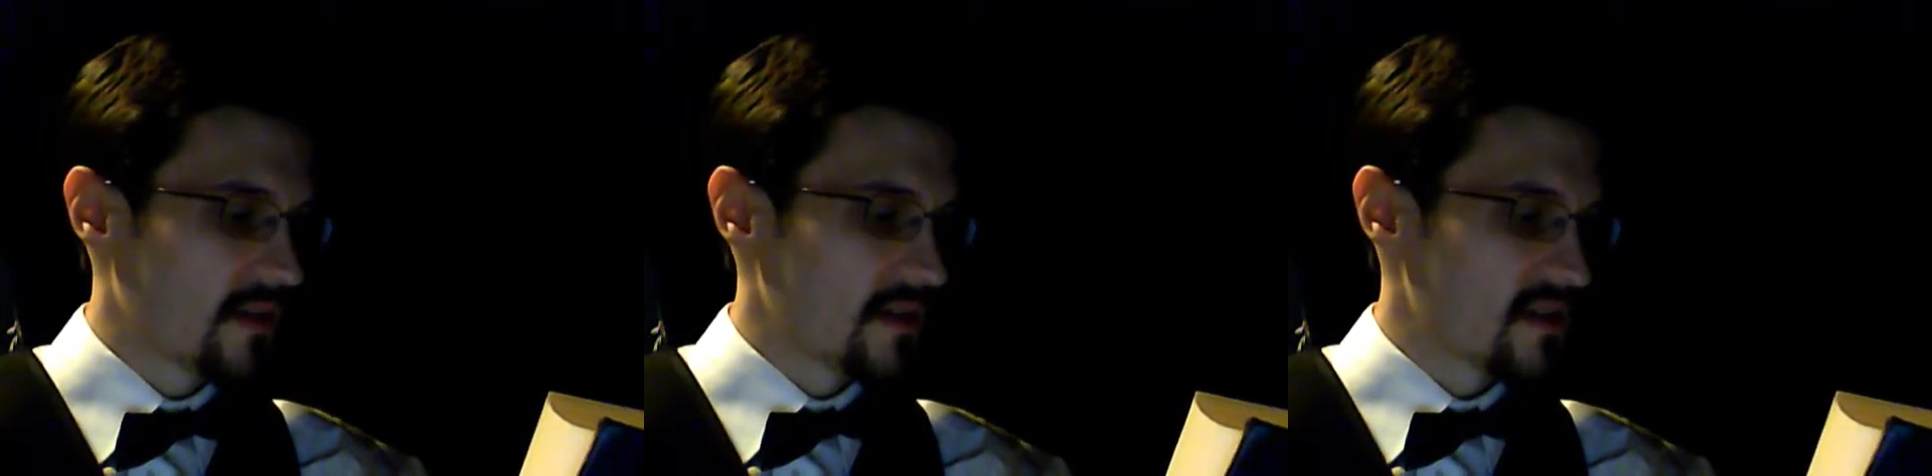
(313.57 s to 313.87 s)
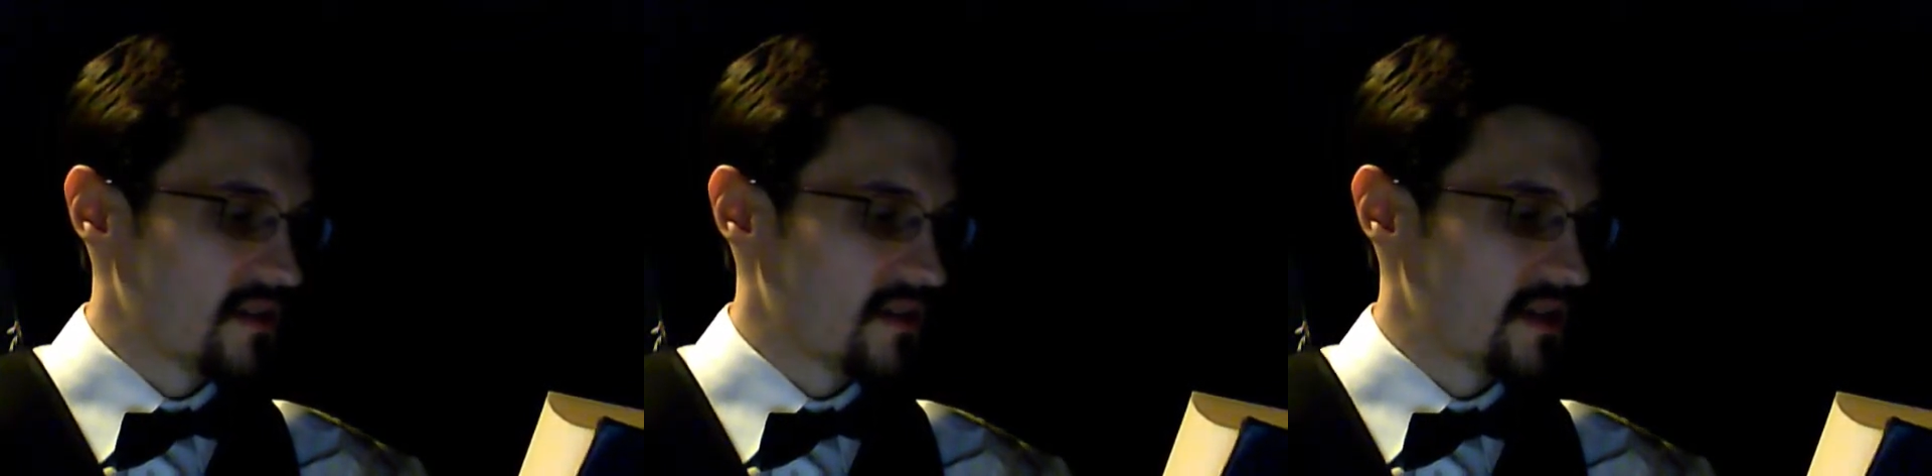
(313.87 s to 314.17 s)
His
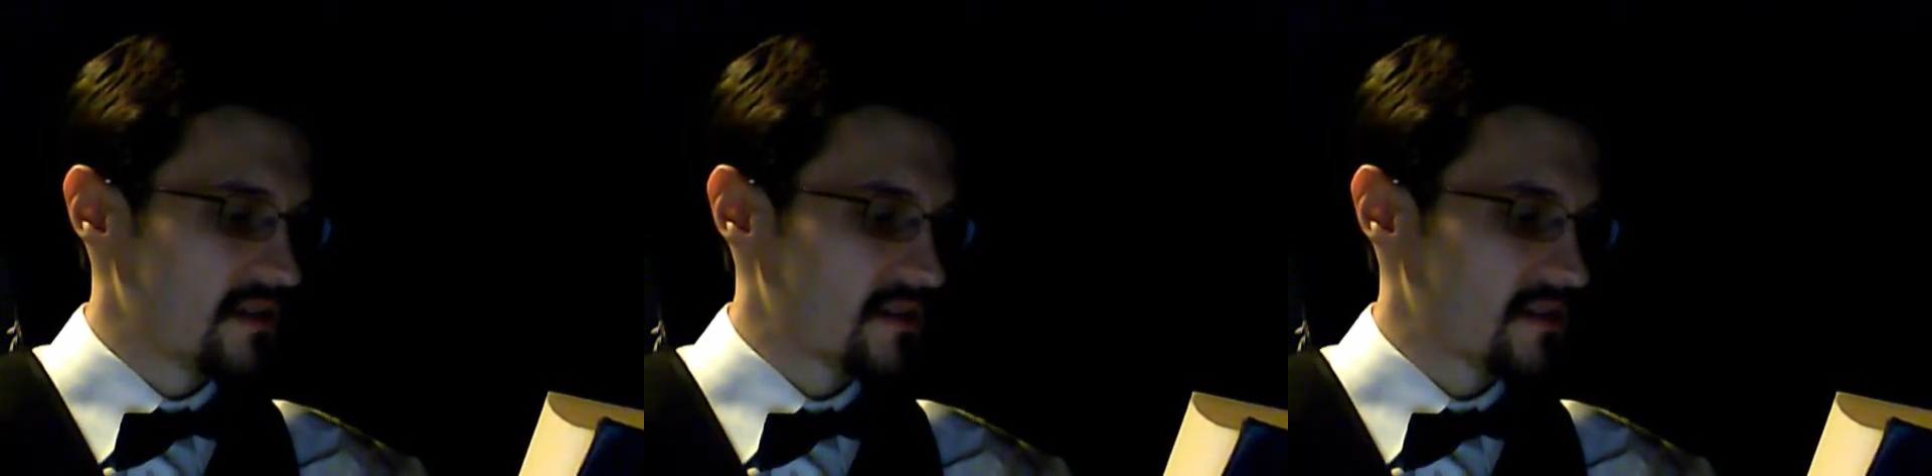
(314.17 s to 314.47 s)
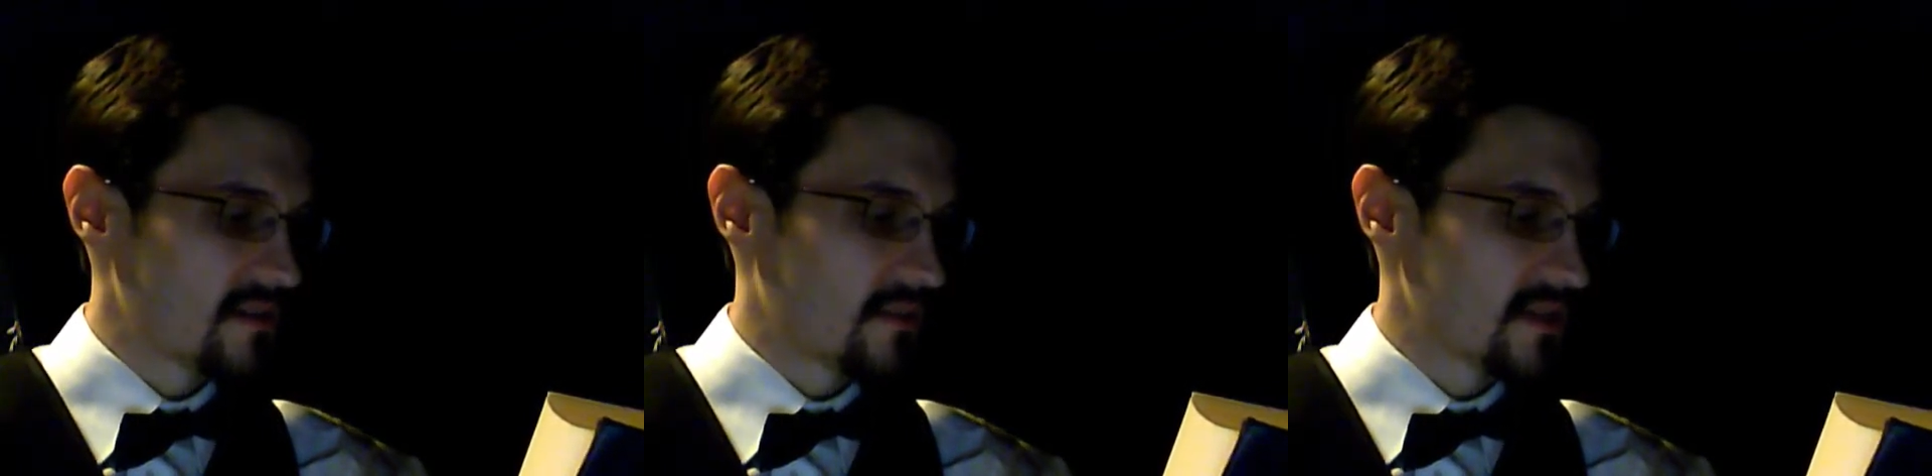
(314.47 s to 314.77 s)
own end is
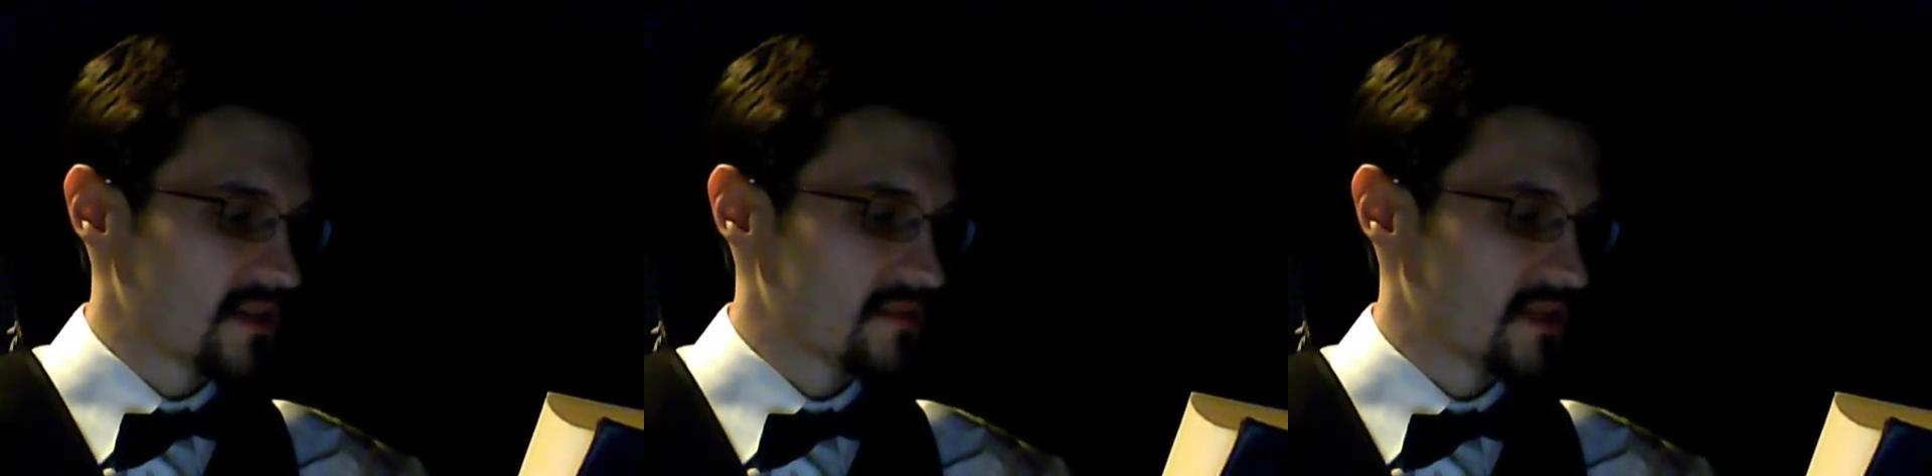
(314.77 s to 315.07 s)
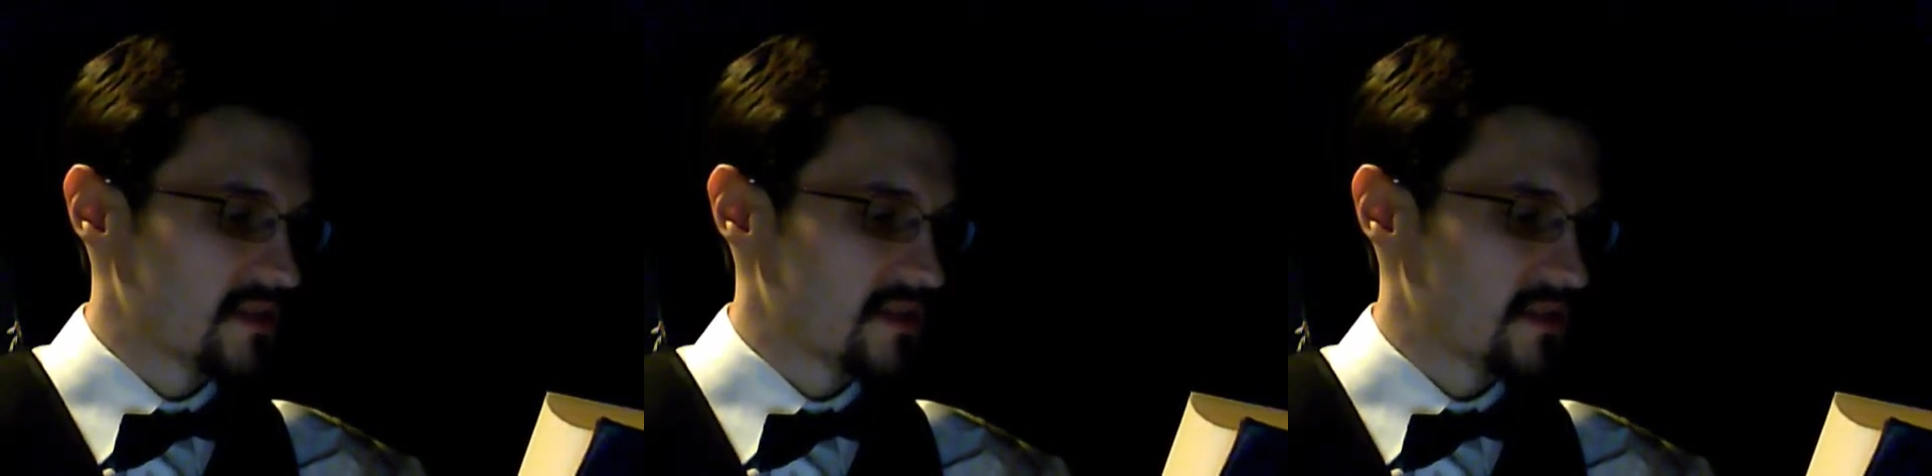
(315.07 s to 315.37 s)
not much
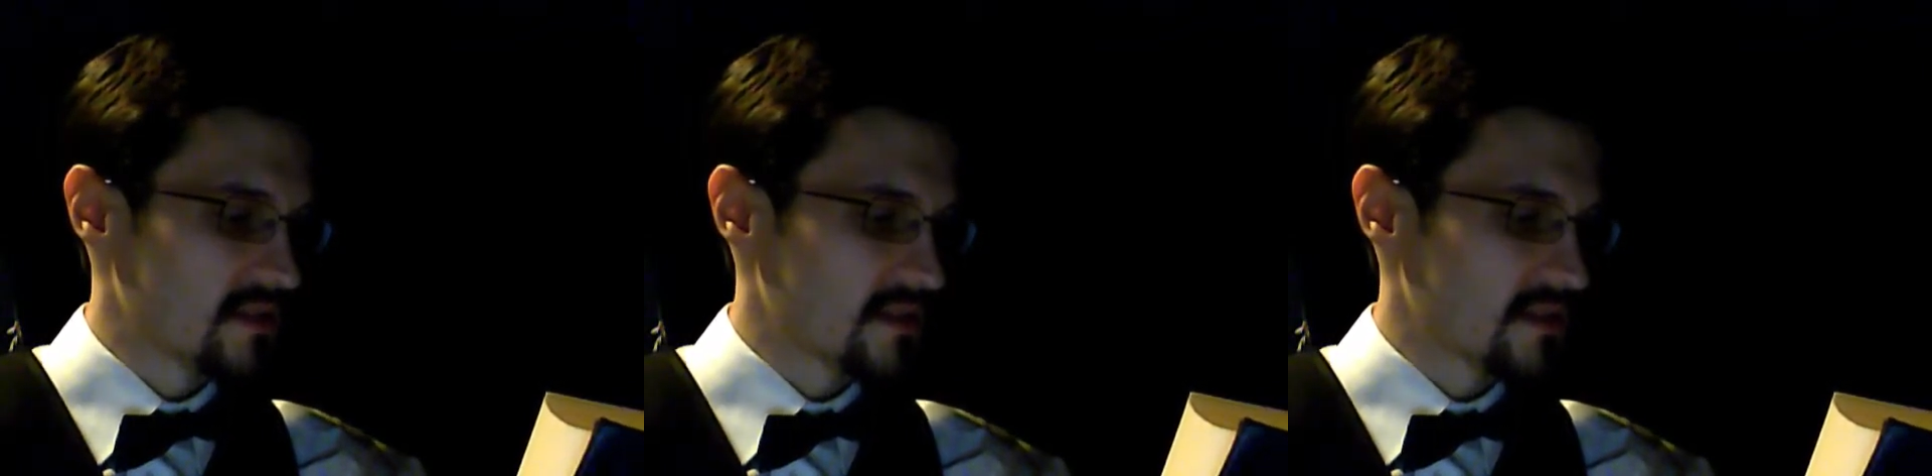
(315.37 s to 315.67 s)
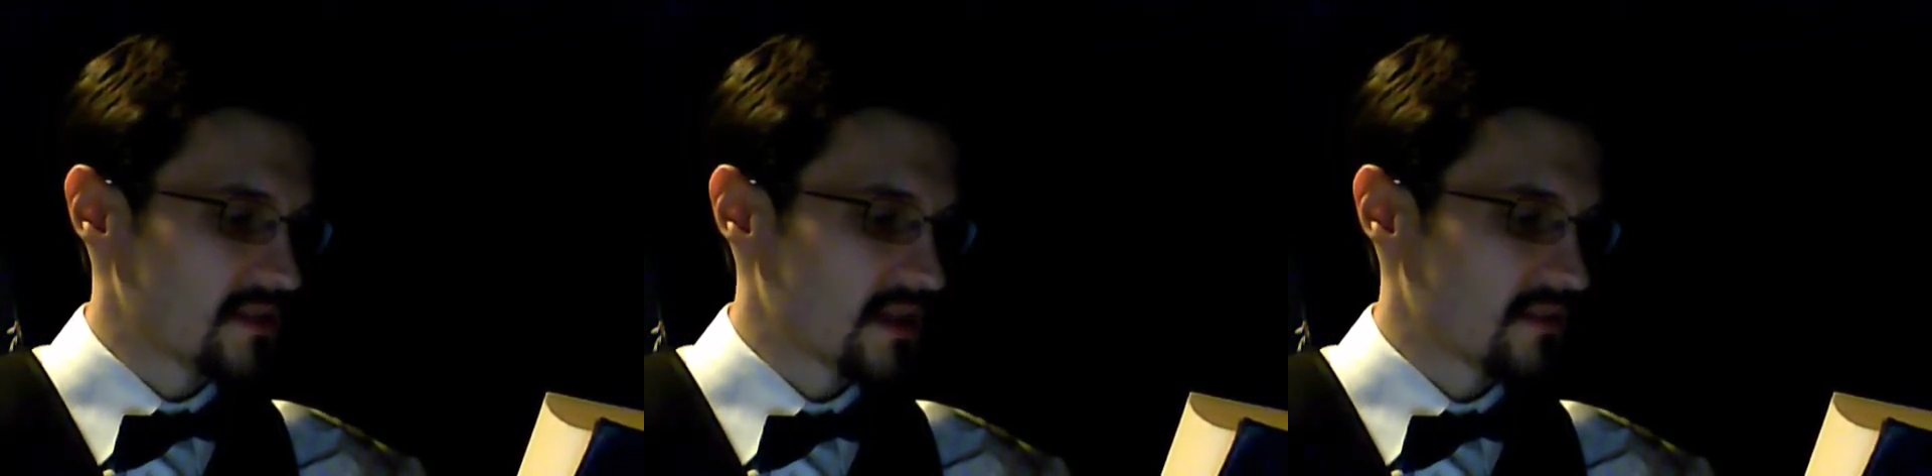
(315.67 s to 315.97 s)
mentioned,
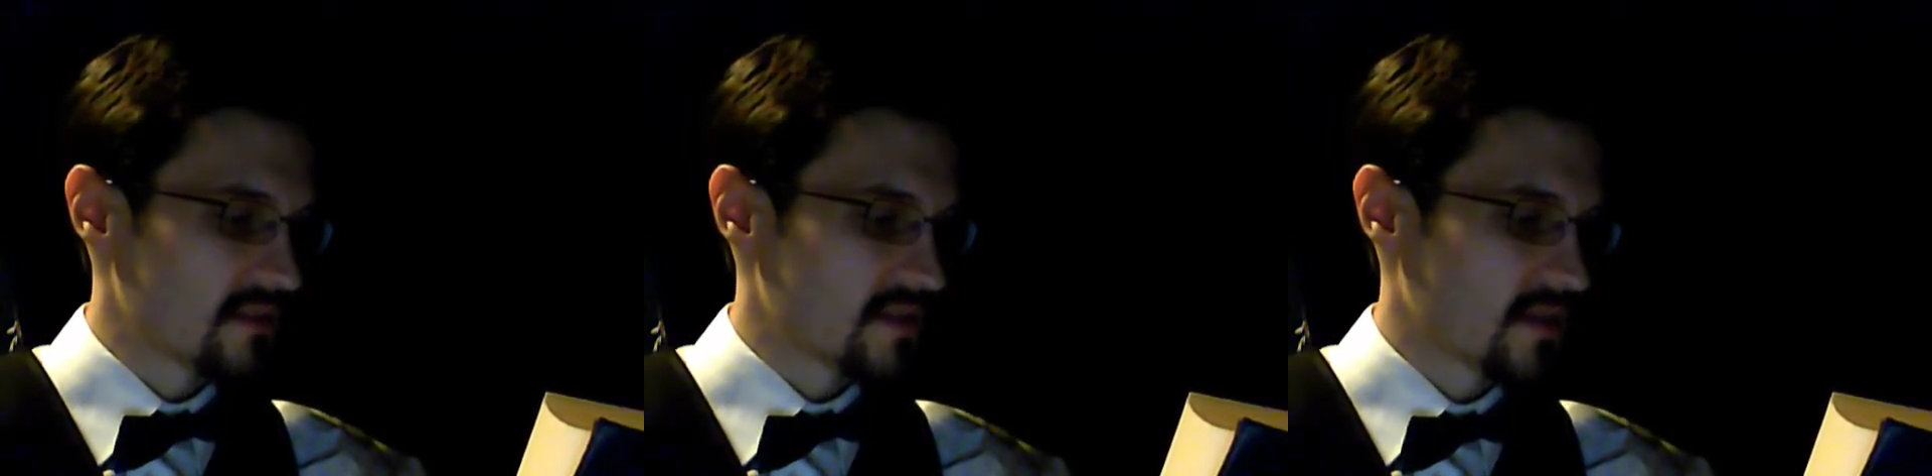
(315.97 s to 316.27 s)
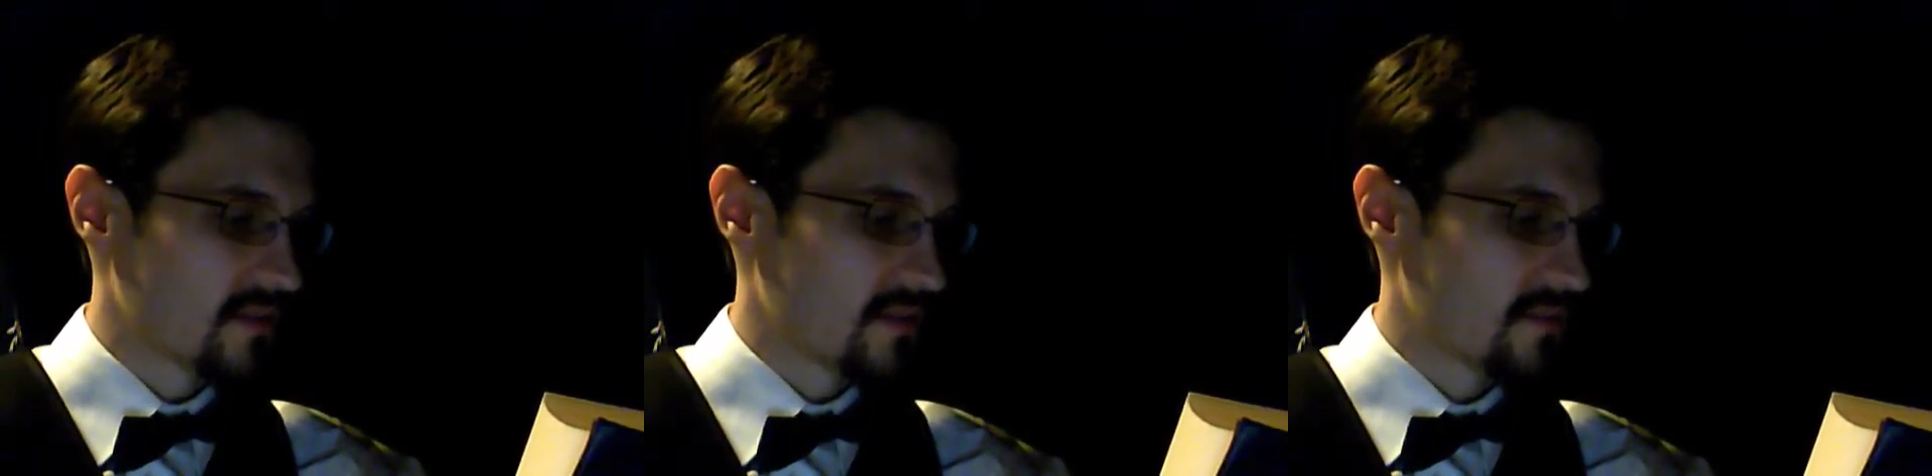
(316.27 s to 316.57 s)
and Saddam's
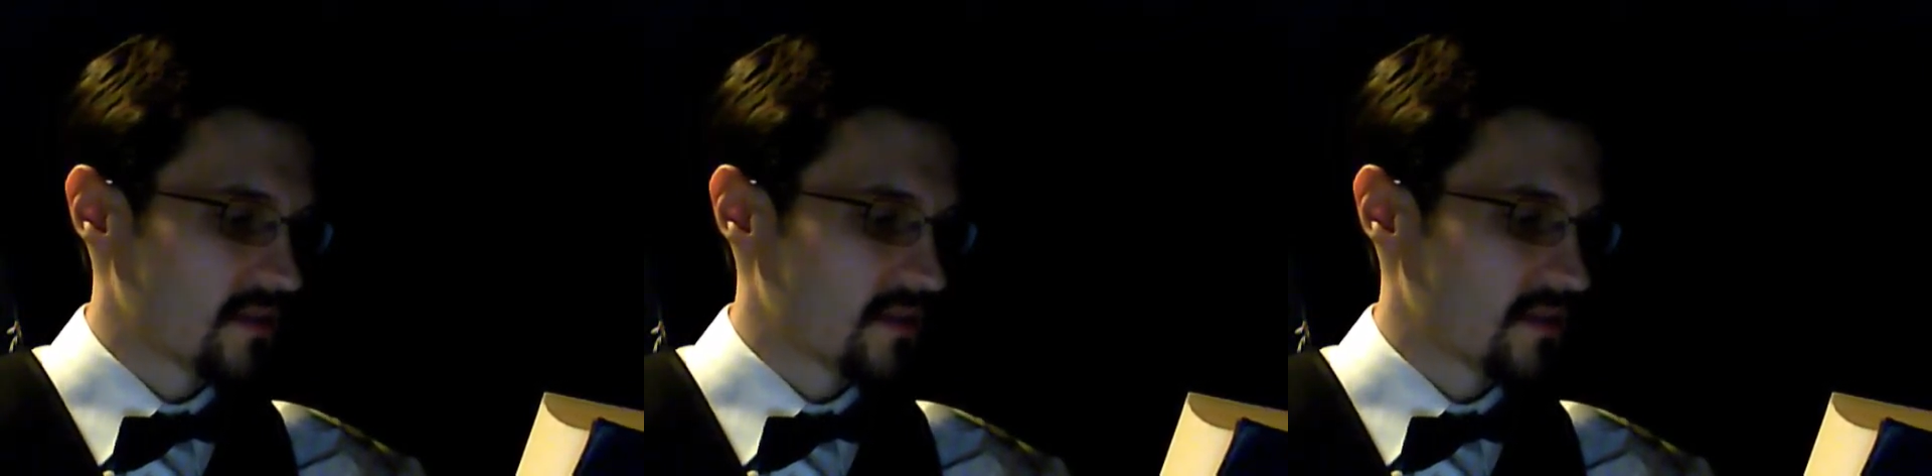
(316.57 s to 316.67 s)
hope